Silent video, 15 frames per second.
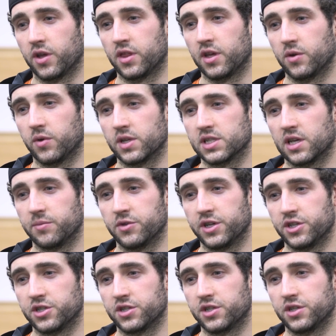I think once I
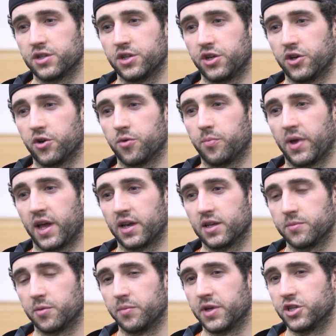reached, you know,
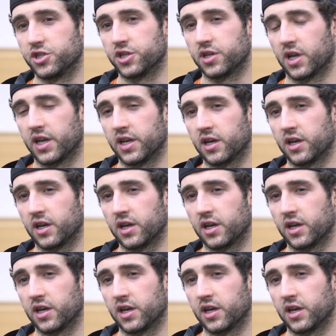bantam and midget, I